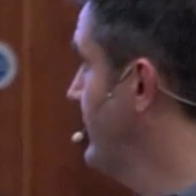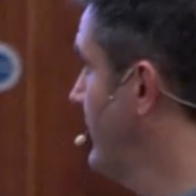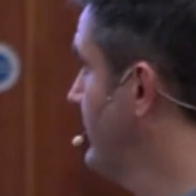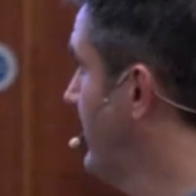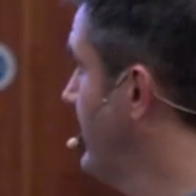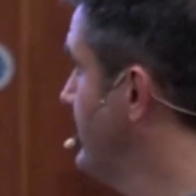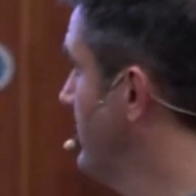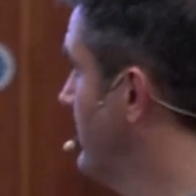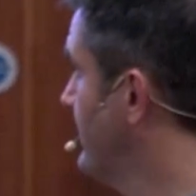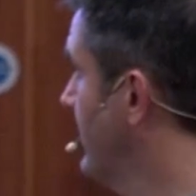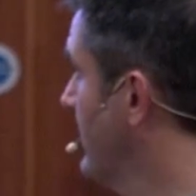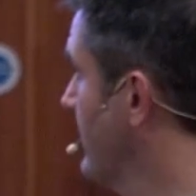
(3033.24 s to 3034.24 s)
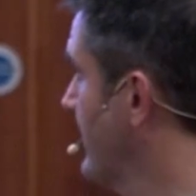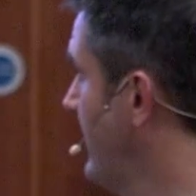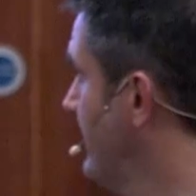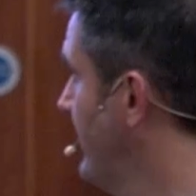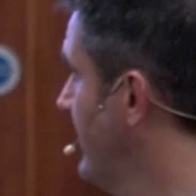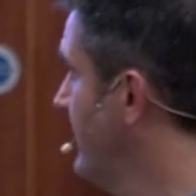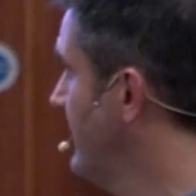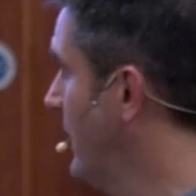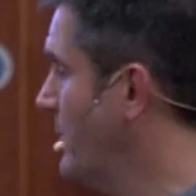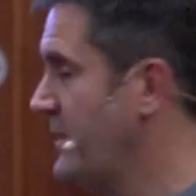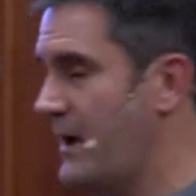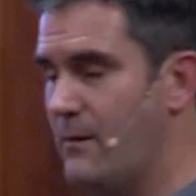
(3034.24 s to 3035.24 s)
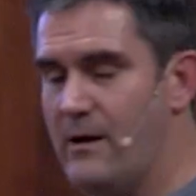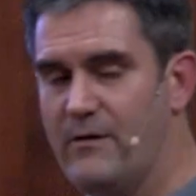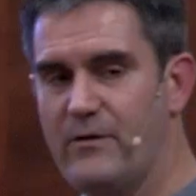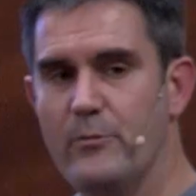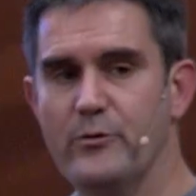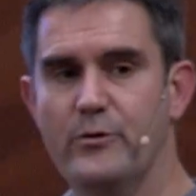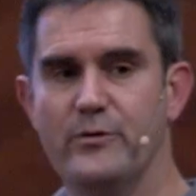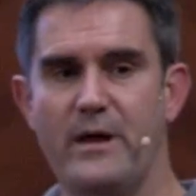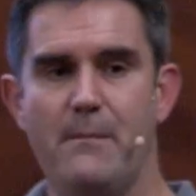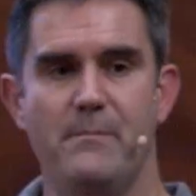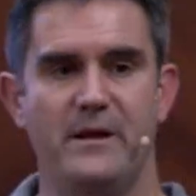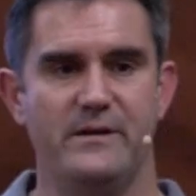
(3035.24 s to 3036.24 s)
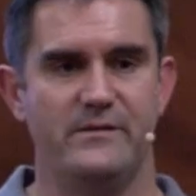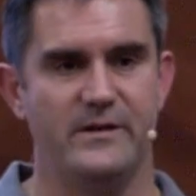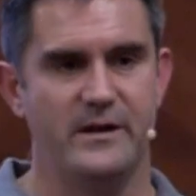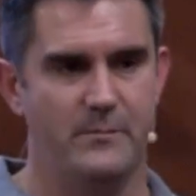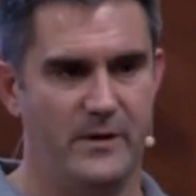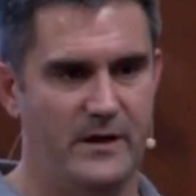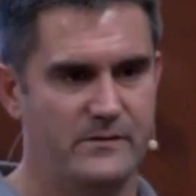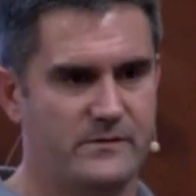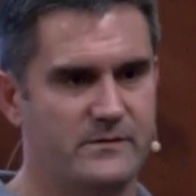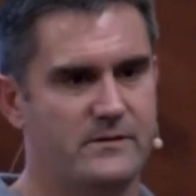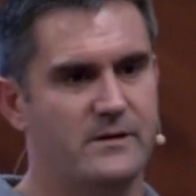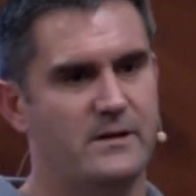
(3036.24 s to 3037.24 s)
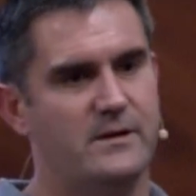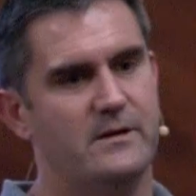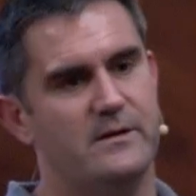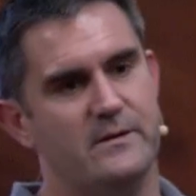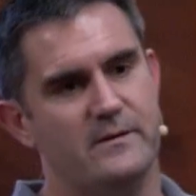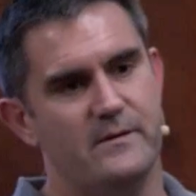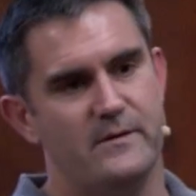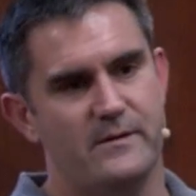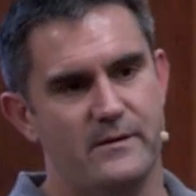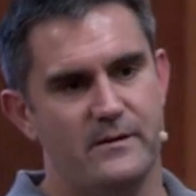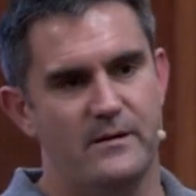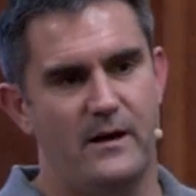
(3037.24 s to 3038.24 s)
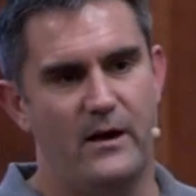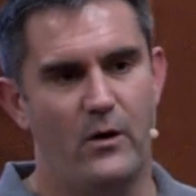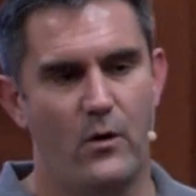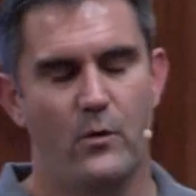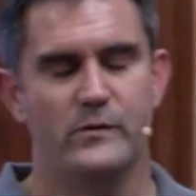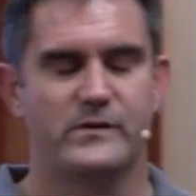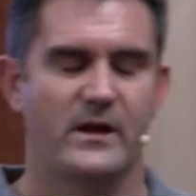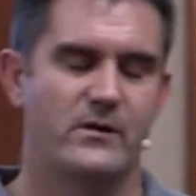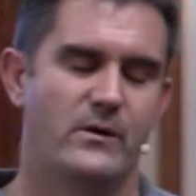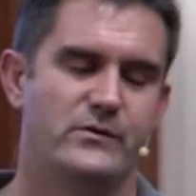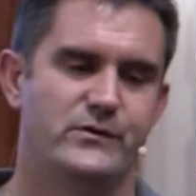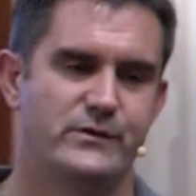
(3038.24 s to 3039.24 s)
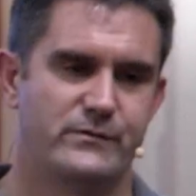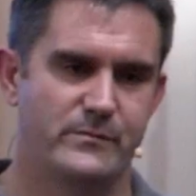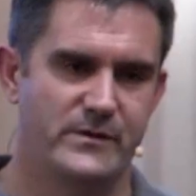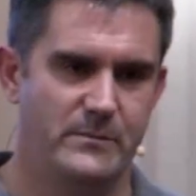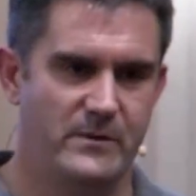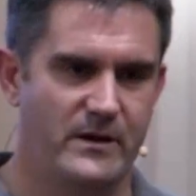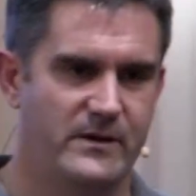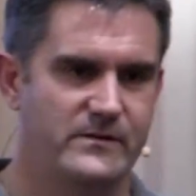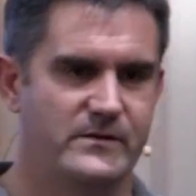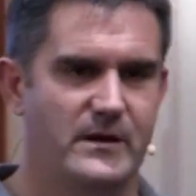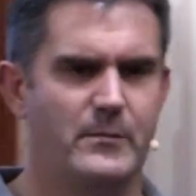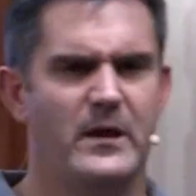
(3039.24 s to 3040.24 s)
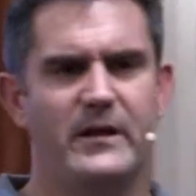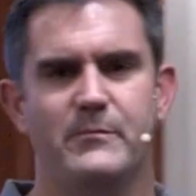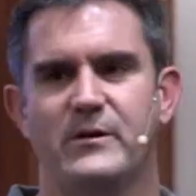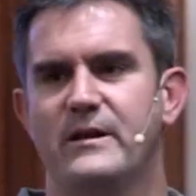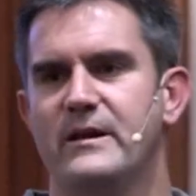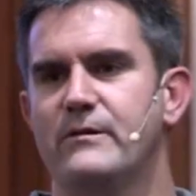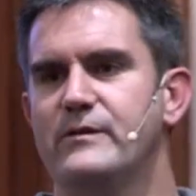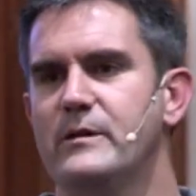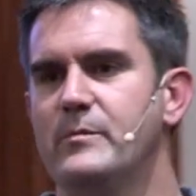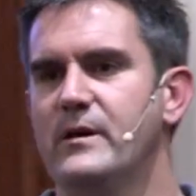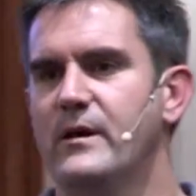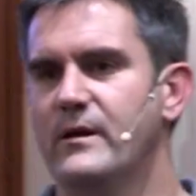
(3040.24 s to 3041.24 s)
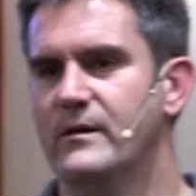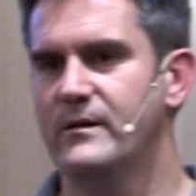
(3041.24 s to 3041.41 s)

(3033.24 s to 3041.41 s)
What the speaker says: address management. We'll take a look at that in a second. And we now have our own embedded database. I always get questions from DBAs. Anybody in here a DBA?